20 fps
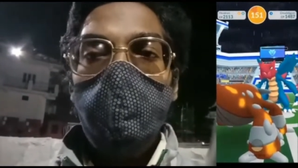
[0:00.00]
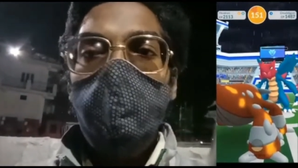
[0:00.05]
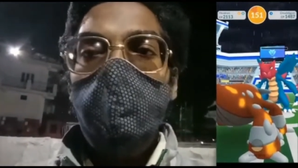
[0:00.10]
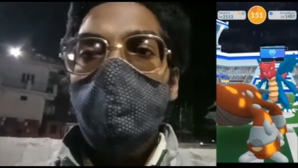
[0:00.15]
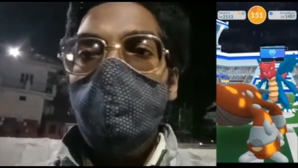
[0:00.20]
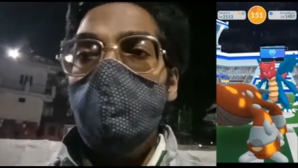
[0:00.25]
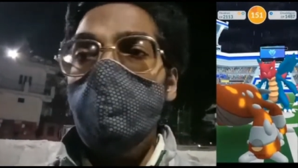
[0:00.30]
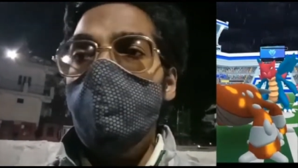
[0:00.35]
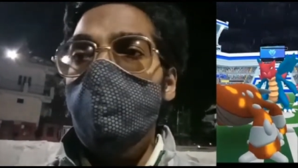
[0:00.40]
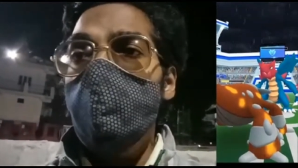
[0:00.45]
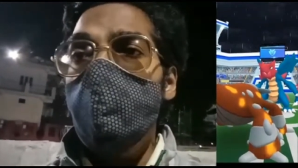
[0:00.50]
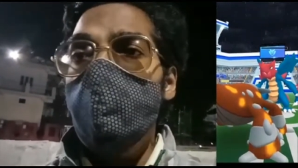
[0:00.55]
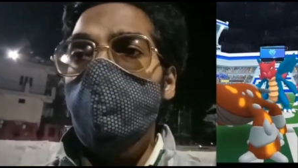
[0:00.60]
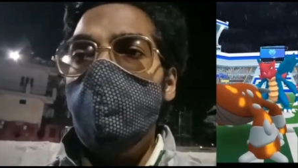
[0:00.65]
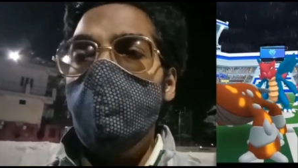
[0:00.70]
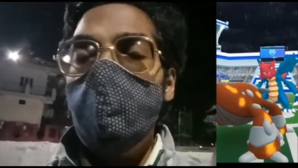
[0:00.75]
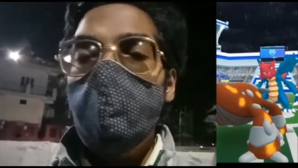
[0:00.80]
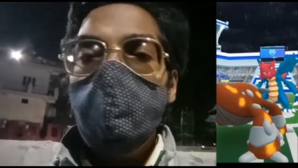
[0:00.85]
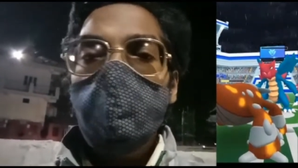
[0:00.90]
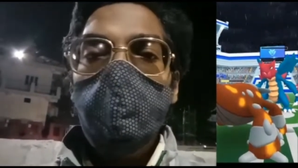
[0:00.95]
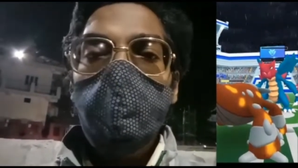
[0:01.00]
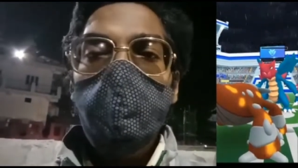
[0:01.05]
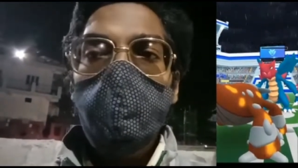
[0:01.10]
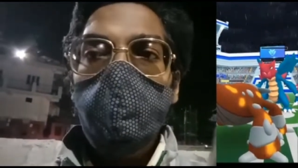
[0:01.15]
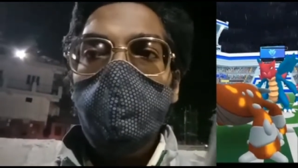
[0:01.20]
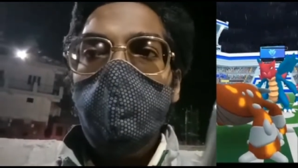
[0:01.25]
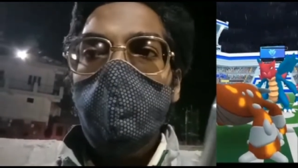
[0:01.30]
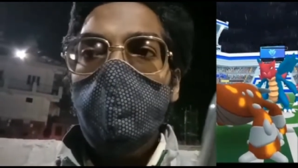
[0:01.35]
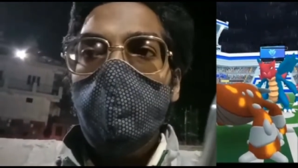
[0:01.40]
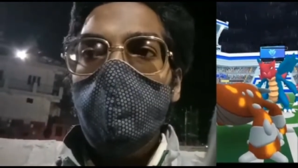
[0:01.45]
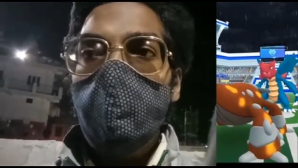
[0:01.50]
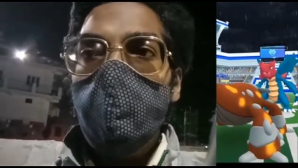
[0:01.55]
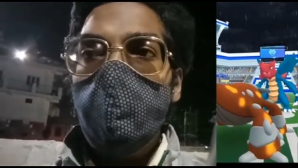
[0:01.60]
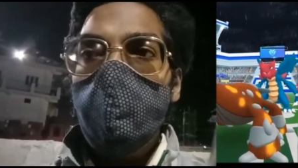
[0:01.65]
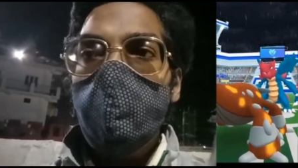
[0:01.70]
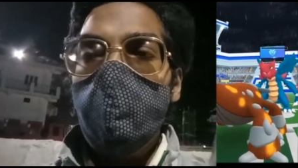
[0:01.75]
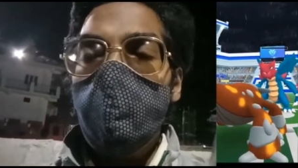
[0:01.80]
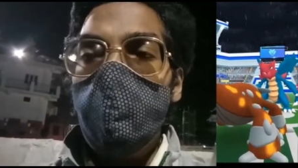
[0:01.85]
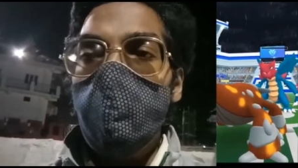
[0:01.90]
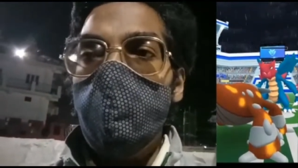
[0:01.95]
you can you can easily do a
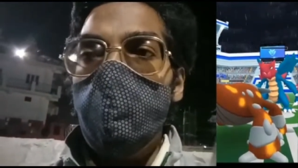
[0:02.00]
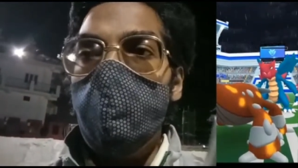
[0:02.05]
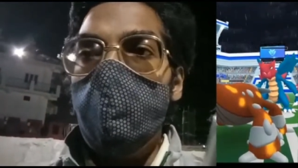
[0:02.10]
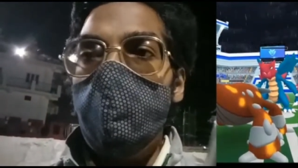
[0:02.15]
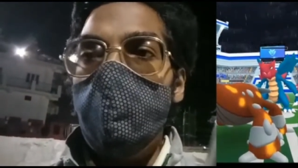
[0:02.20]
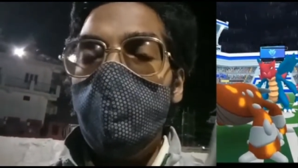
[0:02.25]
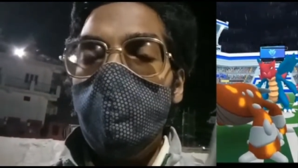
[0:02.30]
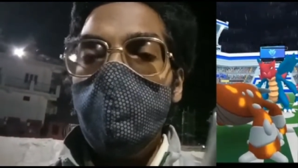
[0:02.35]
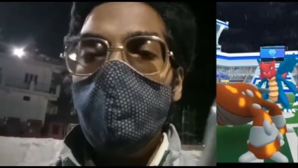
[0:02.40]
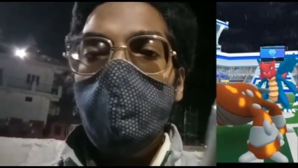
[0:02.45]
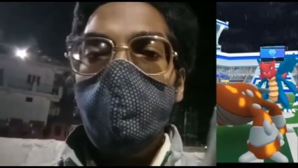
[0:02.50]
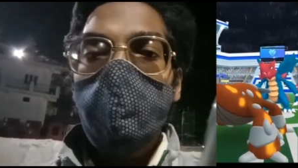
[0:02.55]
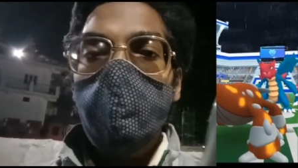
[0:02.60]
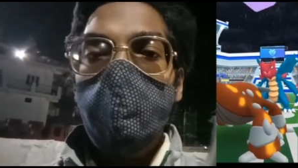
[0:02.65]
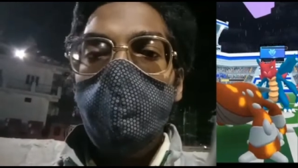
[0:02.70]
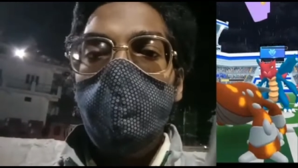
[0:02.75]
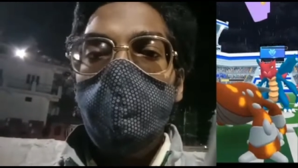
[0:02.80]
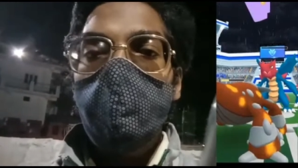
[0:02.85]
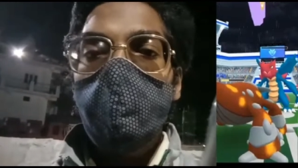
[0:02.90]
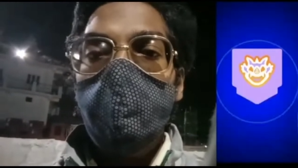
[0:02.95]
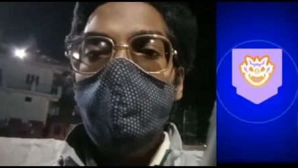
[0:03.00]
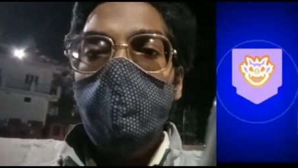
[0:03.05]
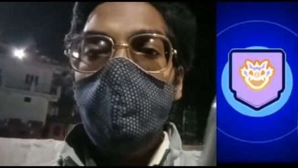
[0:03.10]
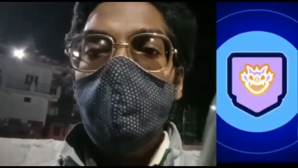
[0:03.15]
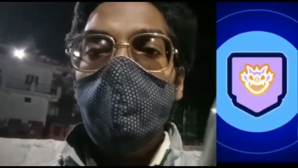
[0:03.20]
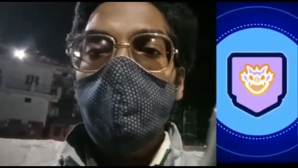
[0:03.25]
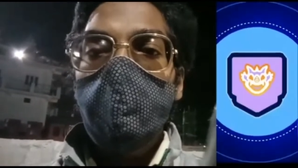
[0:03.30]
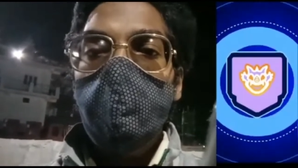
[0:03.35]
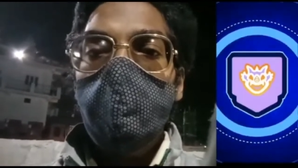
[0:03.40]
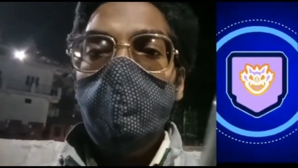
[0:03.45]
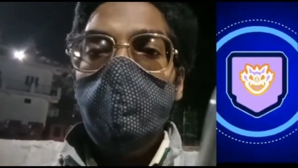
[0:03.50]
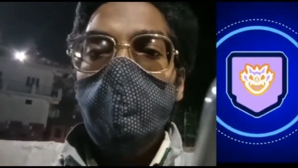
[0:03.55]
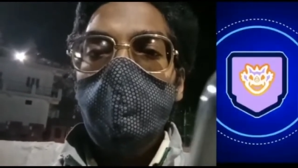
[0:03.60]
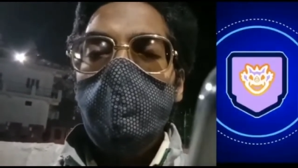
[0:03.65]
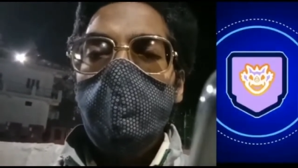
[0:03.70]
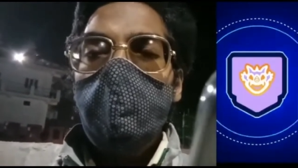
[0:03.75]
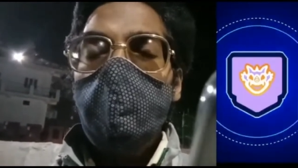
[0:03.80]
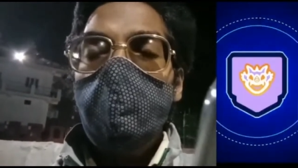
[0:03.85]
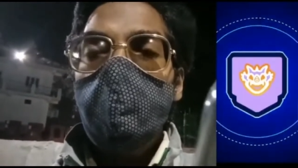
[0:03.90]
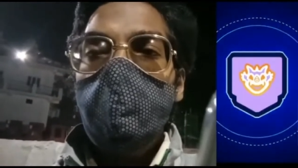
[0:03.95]
duo or trio to beat
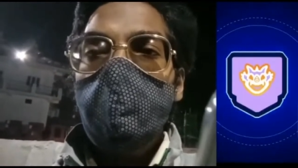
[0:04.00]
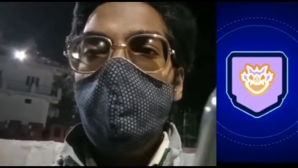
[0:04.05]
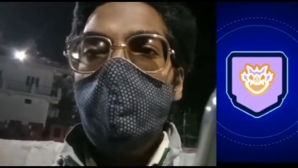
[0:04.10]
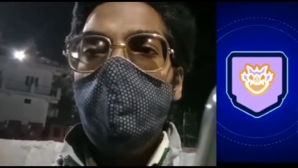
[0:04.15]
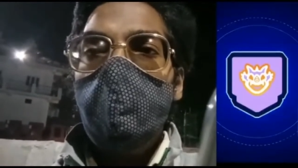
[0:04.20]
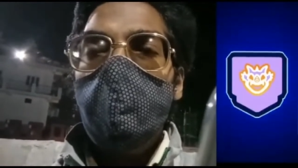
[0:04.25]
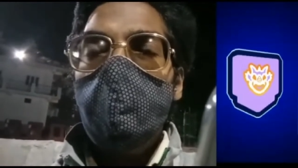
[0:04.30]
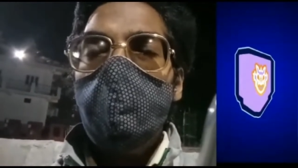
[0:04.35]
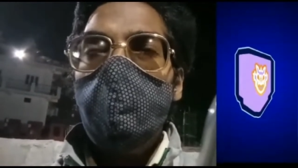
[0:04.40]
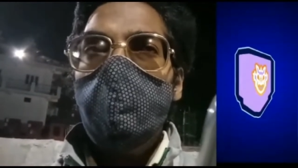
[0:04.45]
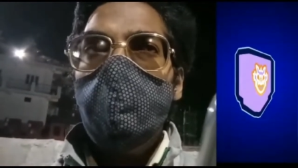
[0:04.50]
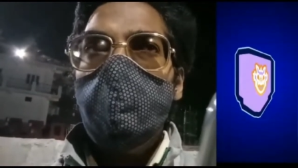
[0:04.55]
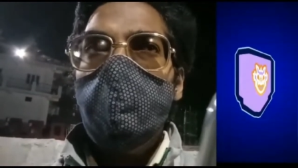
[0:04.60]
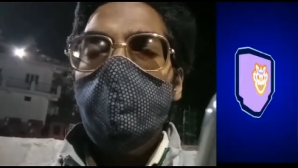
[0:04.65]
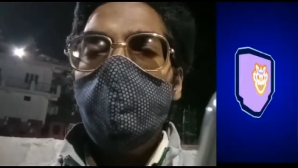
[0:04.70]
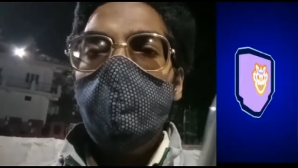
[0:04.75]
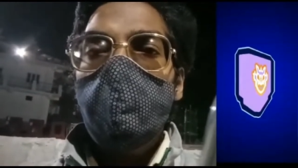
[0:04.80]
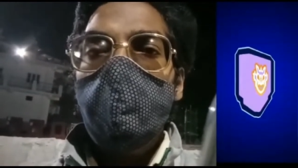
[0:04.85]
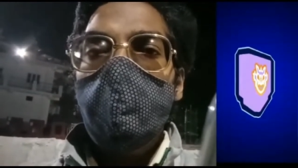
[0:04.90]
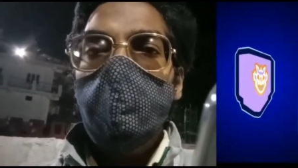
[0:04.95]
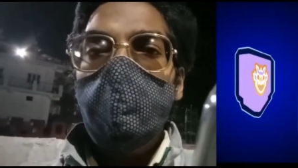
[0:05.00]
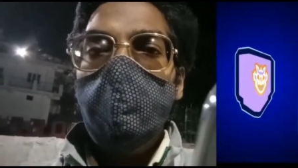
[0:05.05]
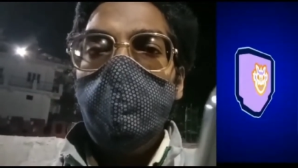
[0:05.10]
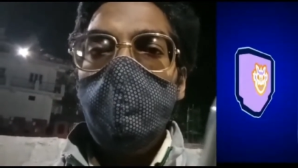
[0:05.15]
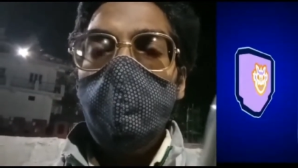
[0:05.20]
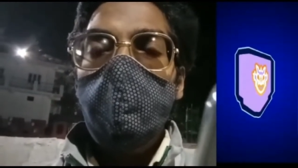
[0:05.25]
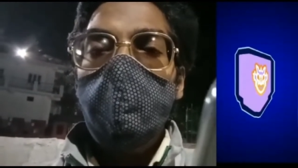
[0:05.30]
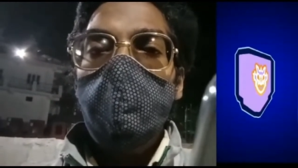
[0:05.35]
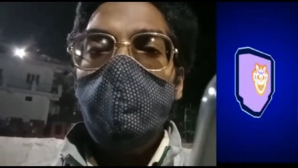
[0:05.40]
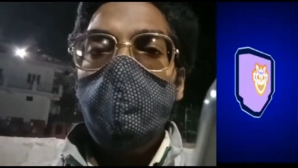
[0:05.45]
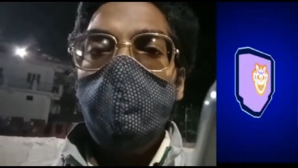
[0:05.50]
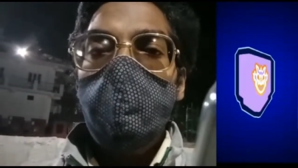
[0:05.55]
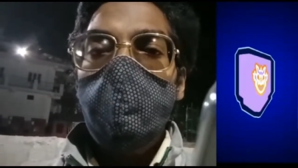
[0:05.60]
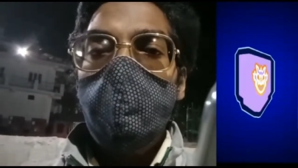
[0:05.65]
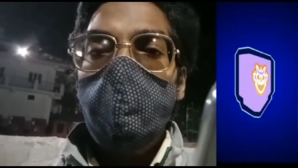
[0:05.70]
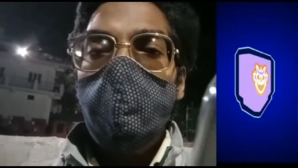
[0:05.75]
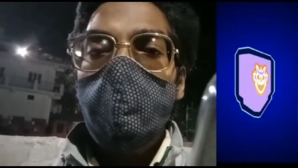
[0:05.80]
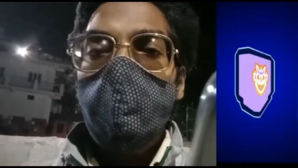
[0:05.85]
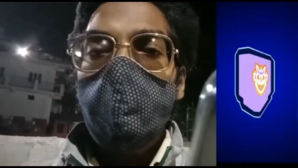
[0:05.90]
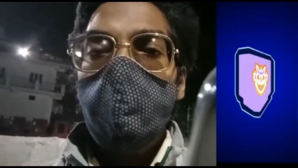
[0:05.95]
and check yourself a shiny
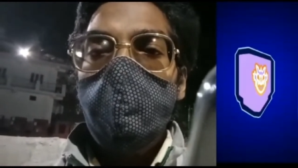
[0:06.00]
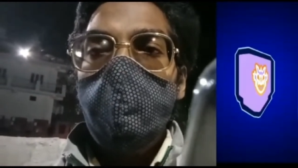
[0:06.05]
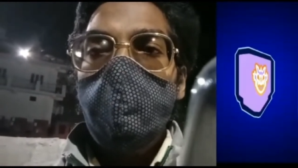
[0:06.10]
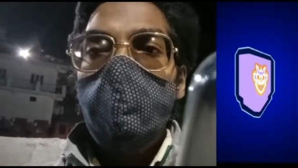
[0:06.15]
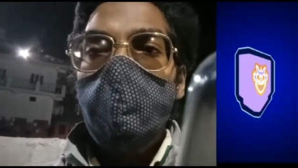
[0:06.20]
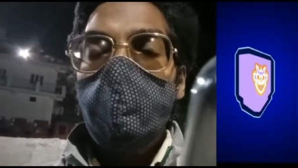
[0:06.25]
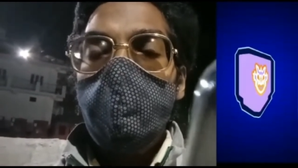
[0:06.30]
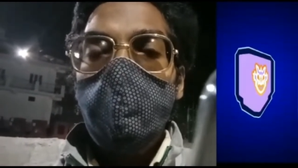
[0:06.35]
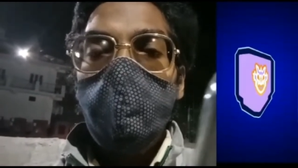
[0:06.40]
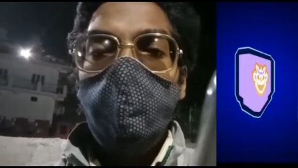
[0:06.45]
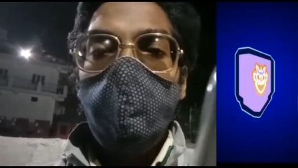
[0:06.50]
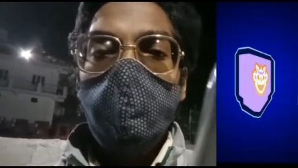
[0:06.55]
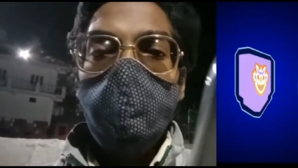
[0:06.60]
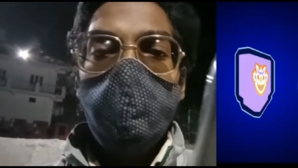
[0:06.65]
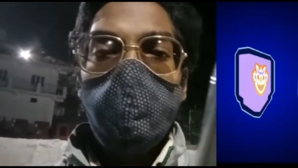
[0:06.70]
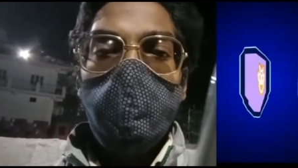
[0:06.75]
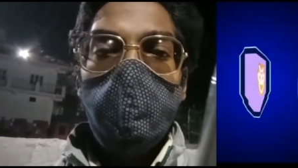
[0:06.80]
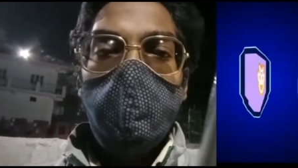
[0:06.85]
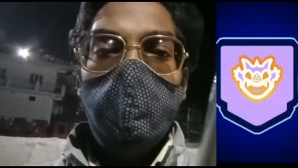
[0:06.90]
gone.